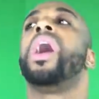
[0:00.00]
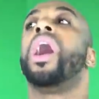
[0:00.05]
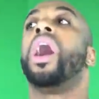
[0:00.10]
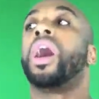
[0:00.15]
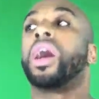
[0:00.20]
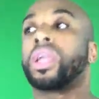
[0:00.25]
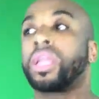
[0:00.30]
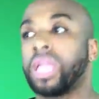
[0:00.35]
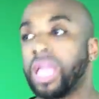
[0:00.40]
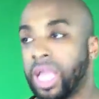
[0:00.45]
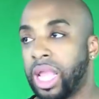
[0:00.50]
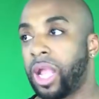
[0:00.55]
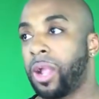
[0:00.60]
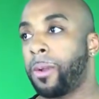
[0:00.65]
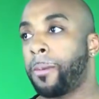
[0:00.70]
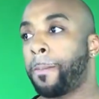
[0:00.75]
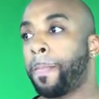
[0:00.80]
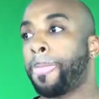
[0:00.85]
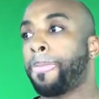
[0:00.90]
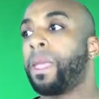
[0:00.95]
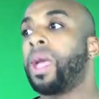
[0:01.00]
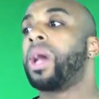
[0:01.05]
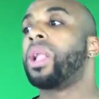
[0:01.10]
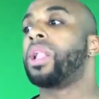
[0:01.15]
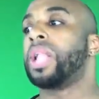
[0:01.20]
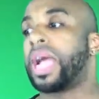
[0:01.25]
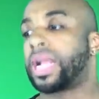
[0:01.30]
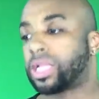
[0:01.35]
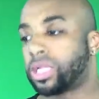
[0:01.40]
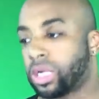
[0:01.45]
Again,
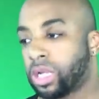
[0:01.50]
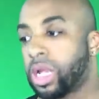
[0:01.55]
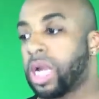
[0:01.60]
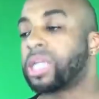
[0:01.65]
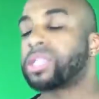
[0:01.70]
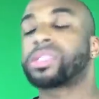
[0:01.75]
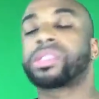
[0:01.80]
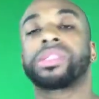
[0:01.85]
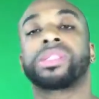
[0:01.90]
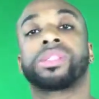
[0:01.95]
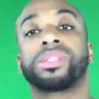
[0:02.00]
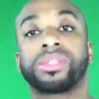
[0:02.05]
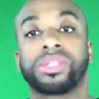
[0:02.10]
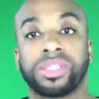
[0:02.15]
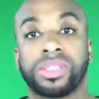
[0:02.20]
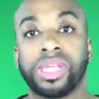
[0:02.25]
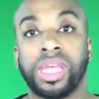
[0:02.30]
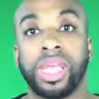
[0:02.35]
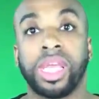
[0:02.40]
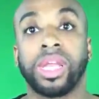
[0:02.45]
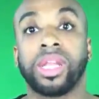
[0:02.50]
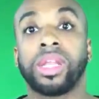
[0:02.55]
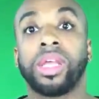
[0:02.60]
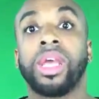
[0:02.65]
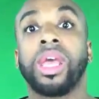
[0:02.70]
like the Clark sisters said,